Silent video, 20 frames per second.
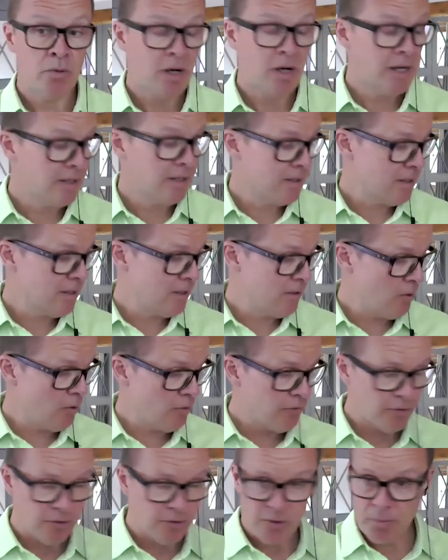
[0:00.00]
I can
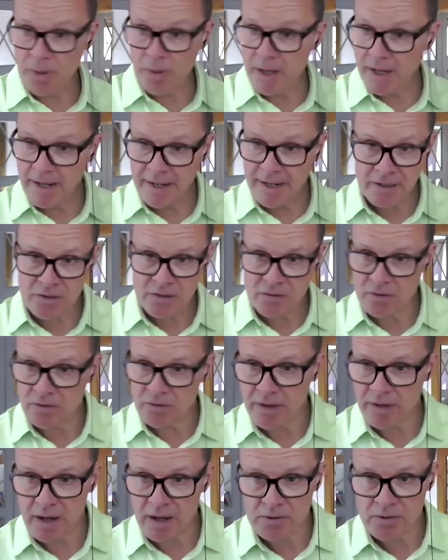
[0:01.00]
offer to pay an extra
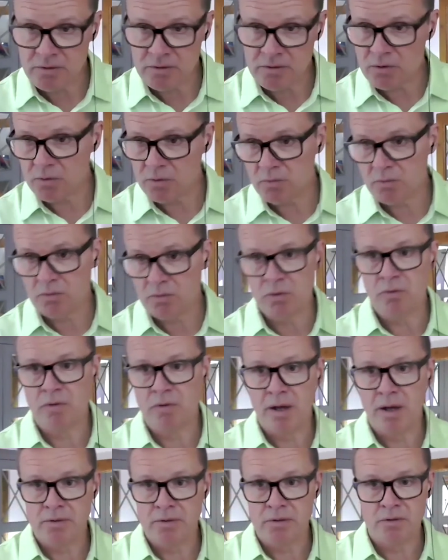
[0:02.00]
$1,000,
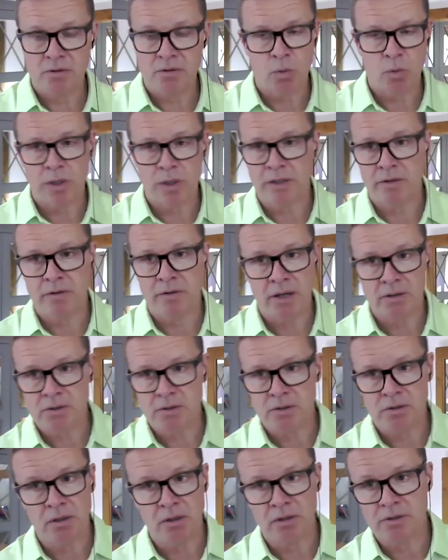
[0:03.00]
$2,000,
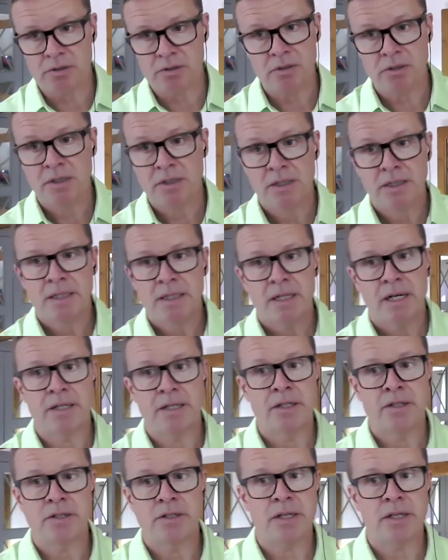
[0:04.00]
$20,000 a
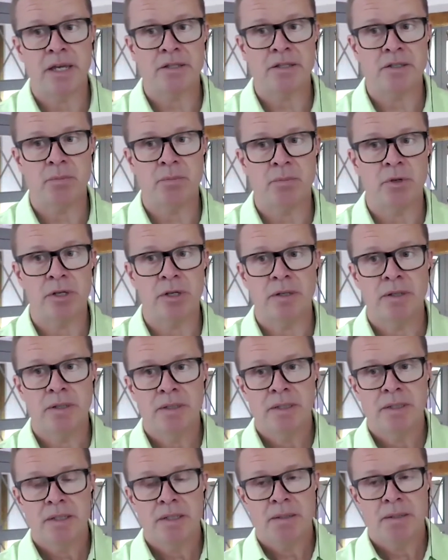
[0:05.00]
year to get somebody.
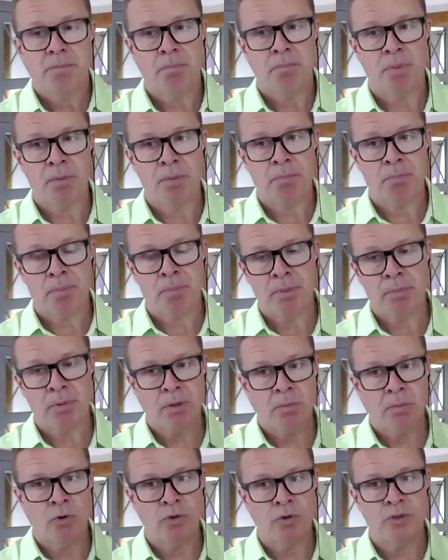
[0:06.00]
But
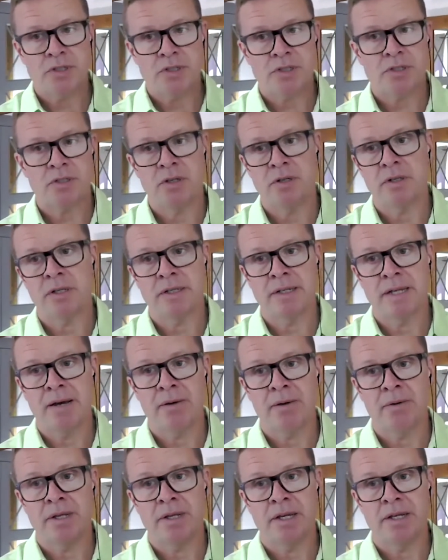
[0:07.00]
people are more discerning
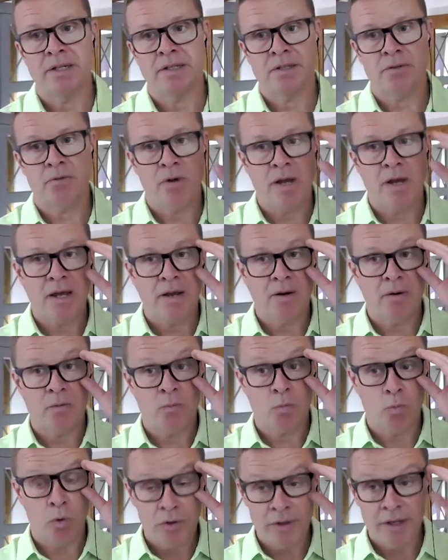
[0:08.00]
nowadays
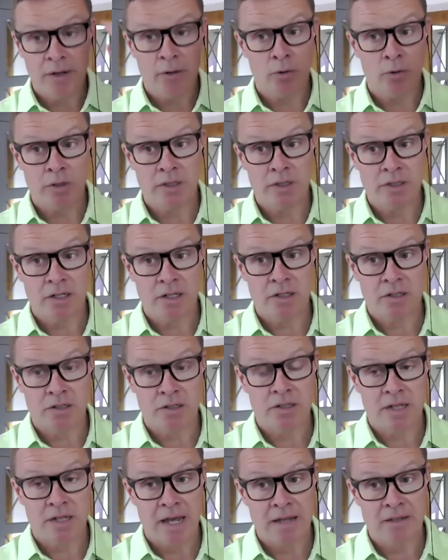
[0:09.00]
around what that
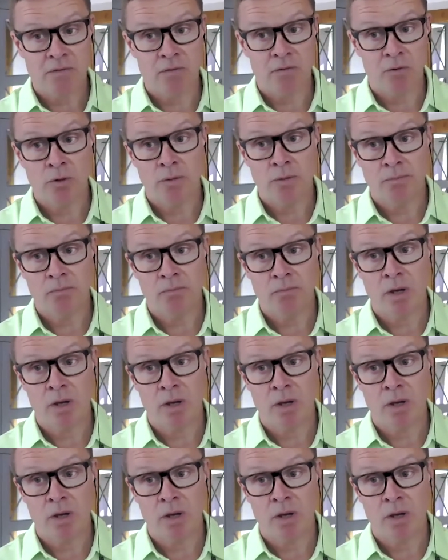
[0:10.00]
organization stands for,